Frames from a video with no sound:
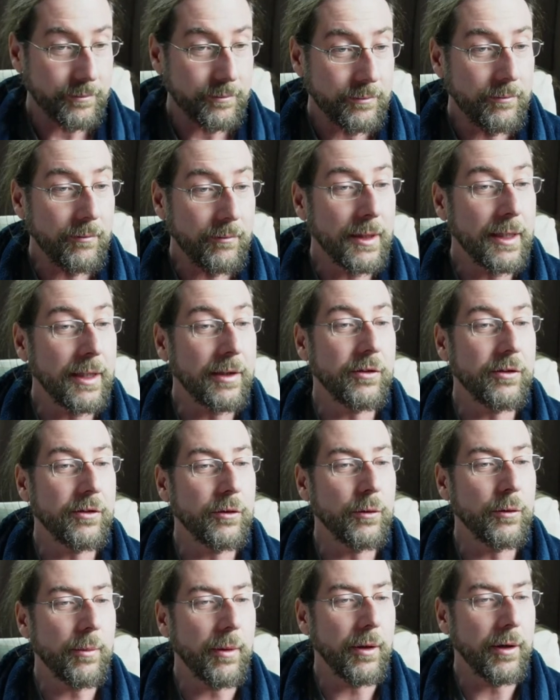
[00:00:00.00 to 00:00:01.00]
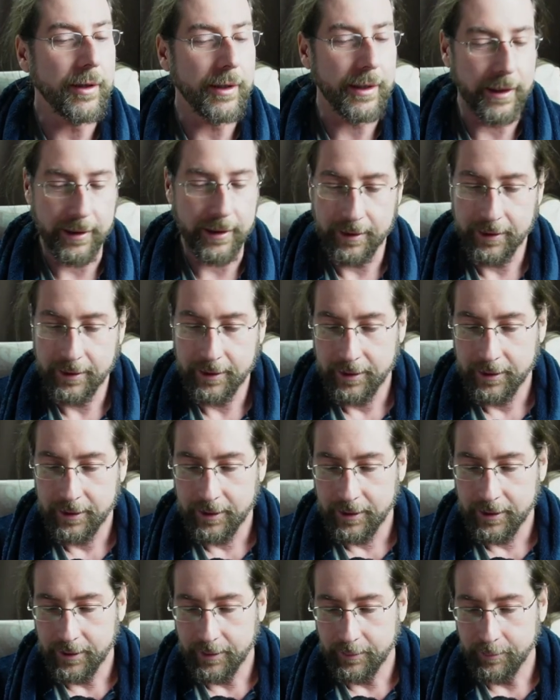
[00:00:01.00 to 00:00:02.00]
that's true, Marty.
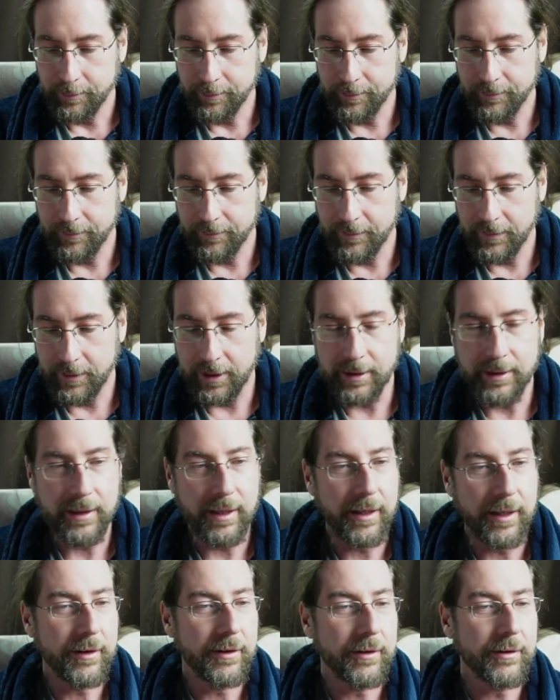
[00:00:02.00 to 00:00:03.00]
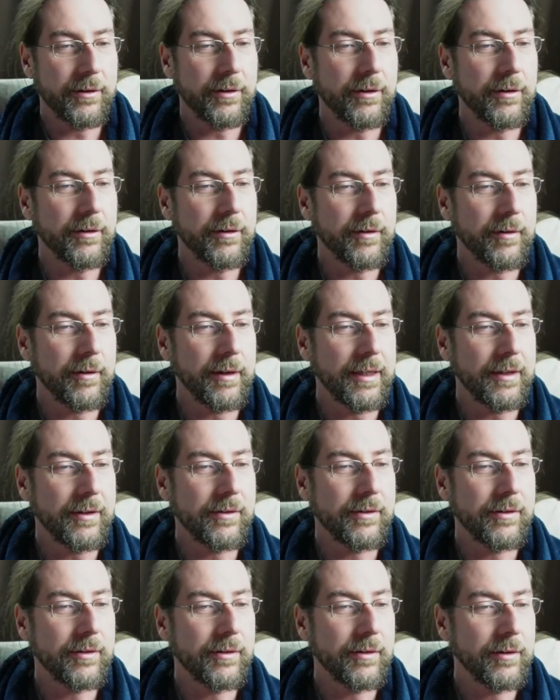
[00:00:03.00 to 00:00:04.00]
Another
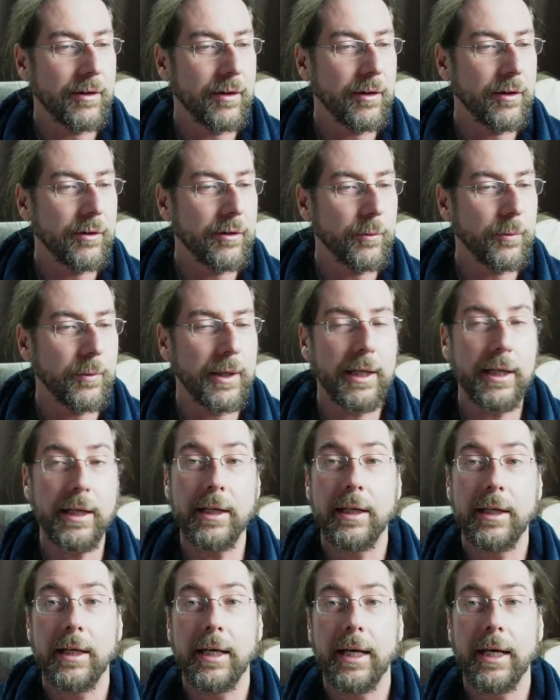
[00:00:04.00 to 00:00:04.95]
congrats on the wedding.